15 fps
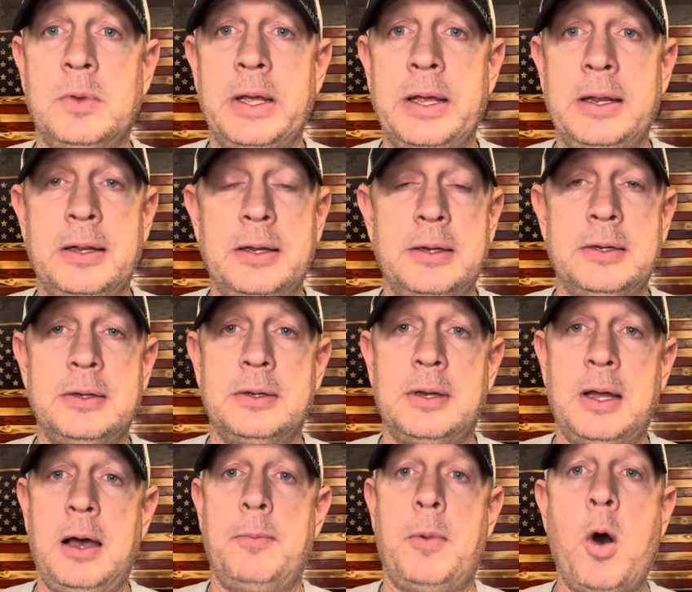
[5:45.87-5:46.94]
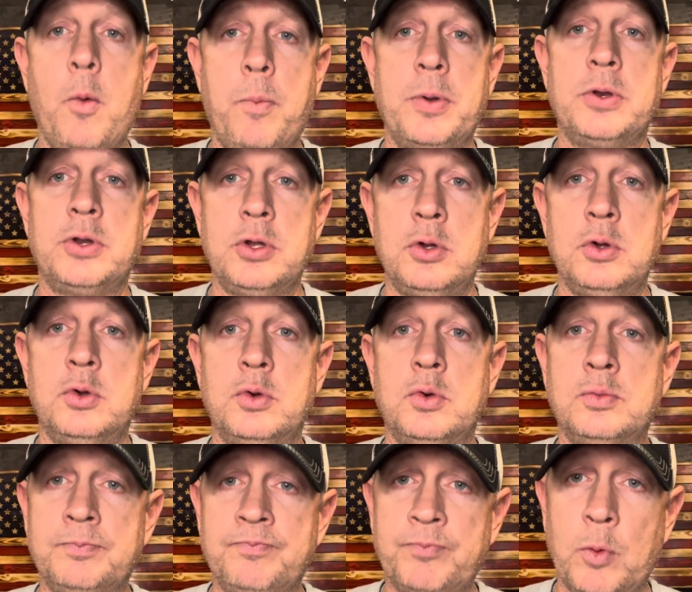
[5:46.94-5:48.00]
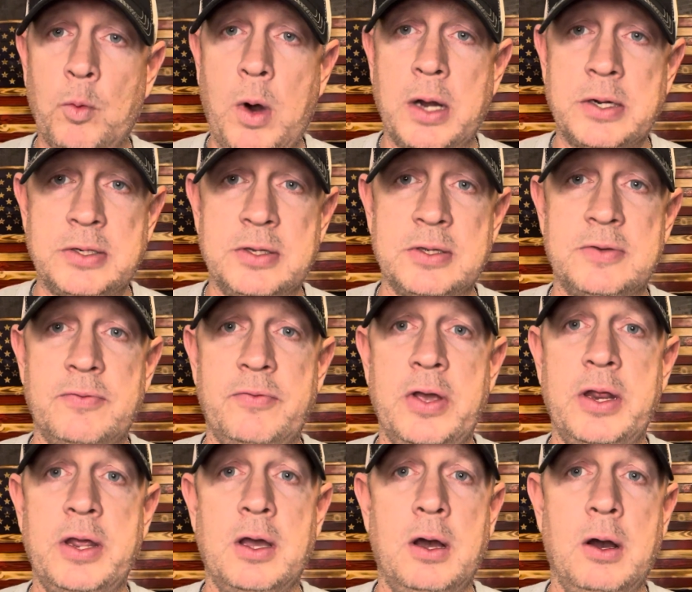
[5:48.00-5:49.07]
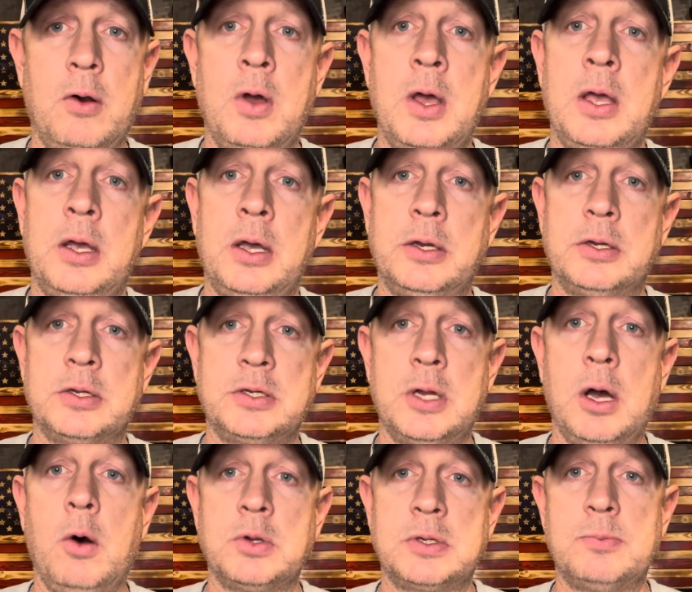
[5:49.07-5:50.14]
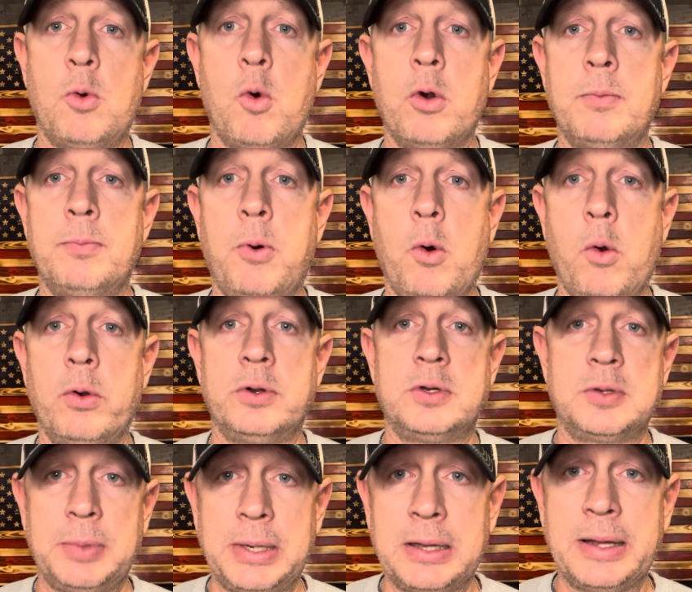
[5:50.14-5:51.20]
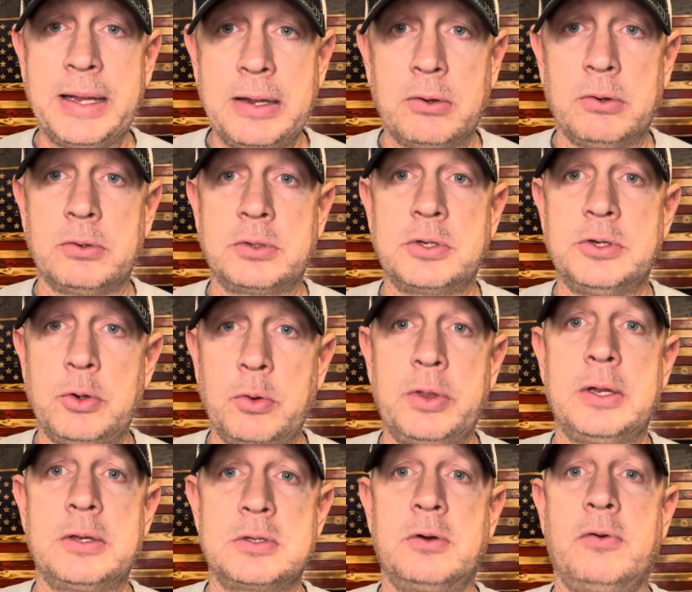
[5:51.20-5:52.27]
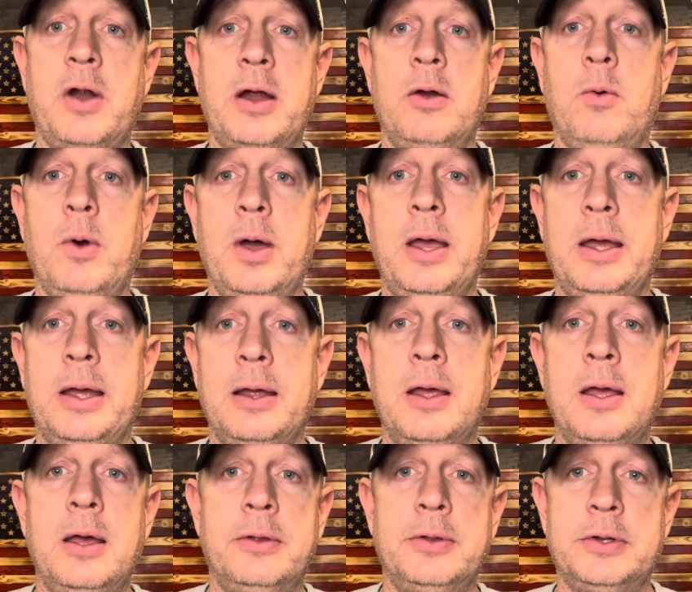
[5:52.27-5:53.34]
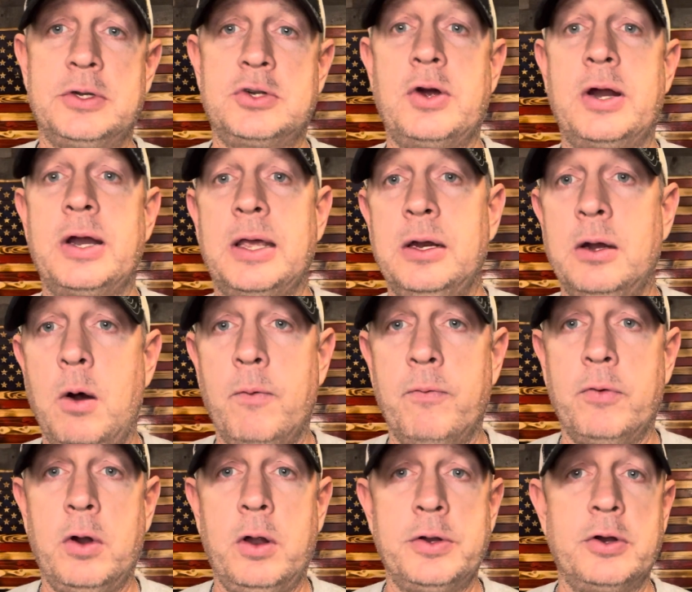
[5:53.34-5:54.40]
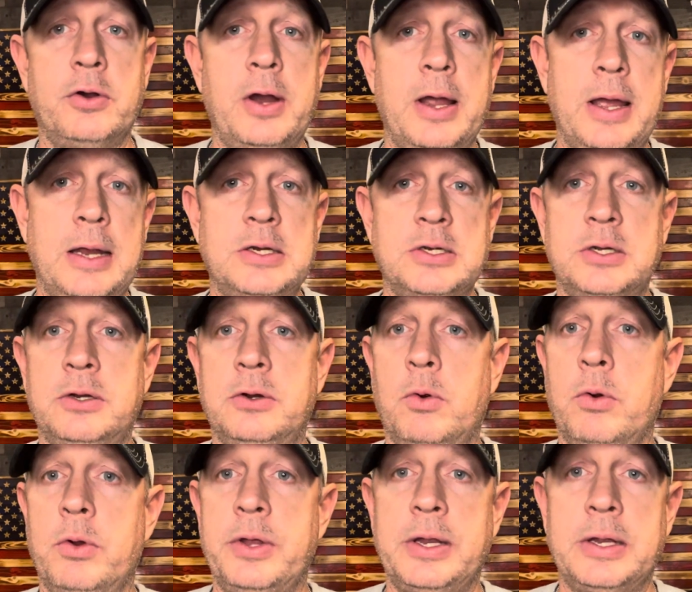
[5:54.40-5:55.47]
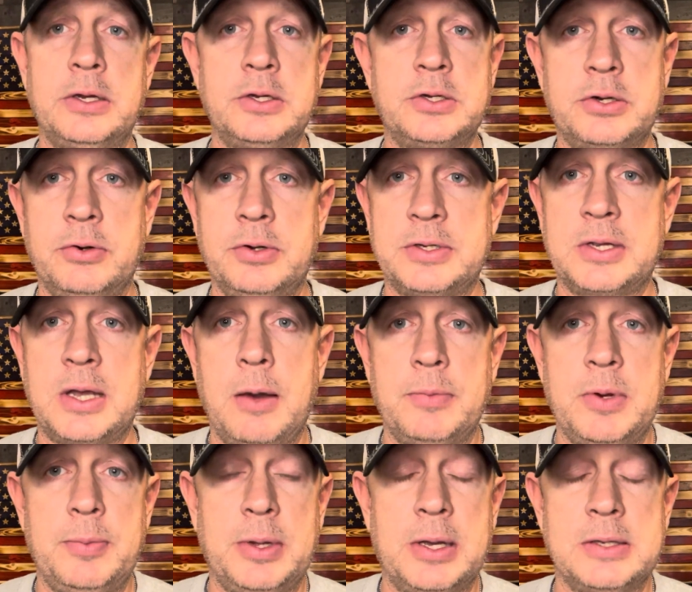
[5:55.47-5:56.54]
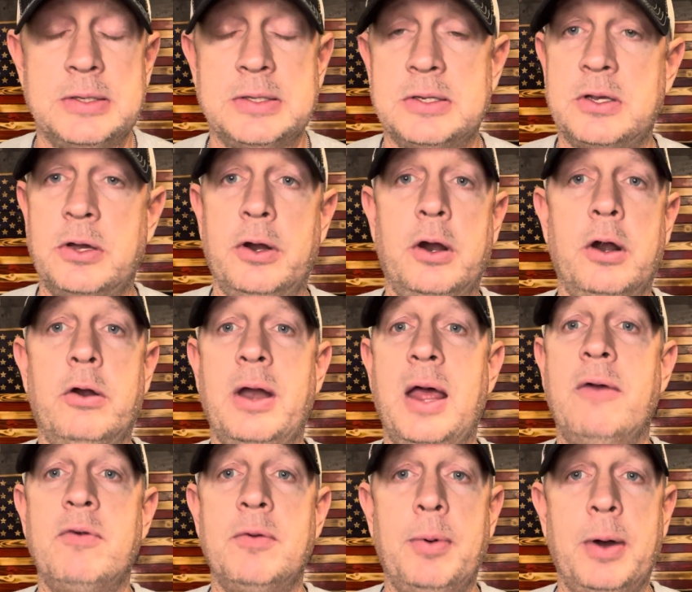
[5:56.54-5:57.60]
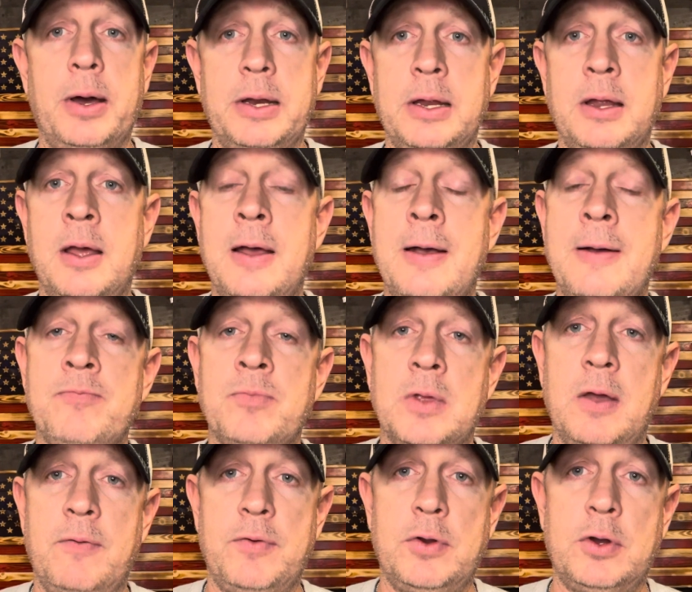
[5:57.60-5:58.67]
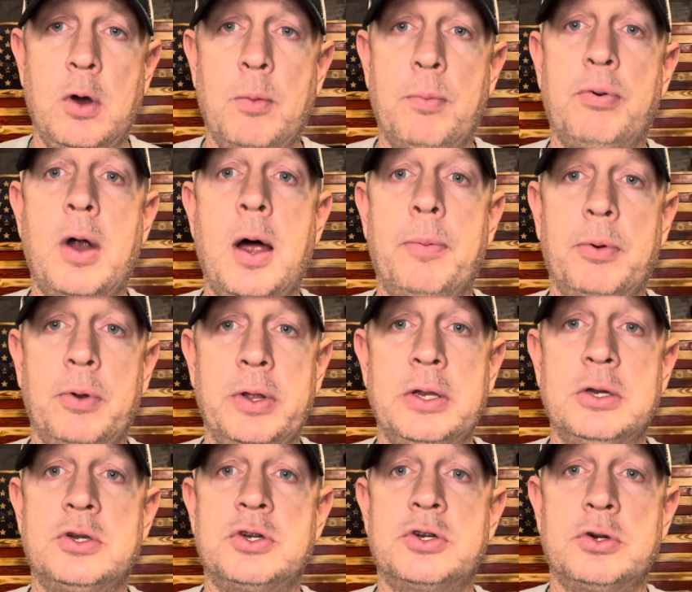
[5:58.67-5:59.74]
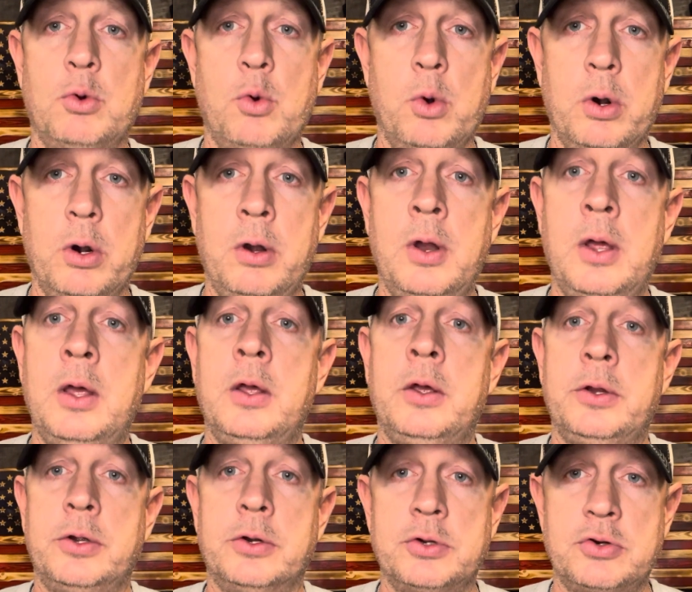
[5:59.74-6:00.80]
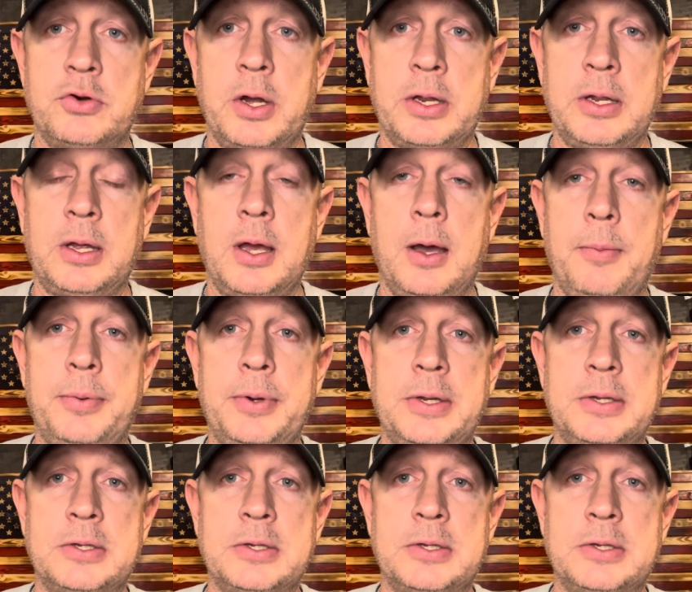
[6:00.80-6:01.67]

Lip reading: And I'm hoping you watch this video and just know it's more important to be legal, to do things the right way, than to try to get over on your agent or the insurance company, because it's going to hurt everybody if you don't properly insure your trucking company.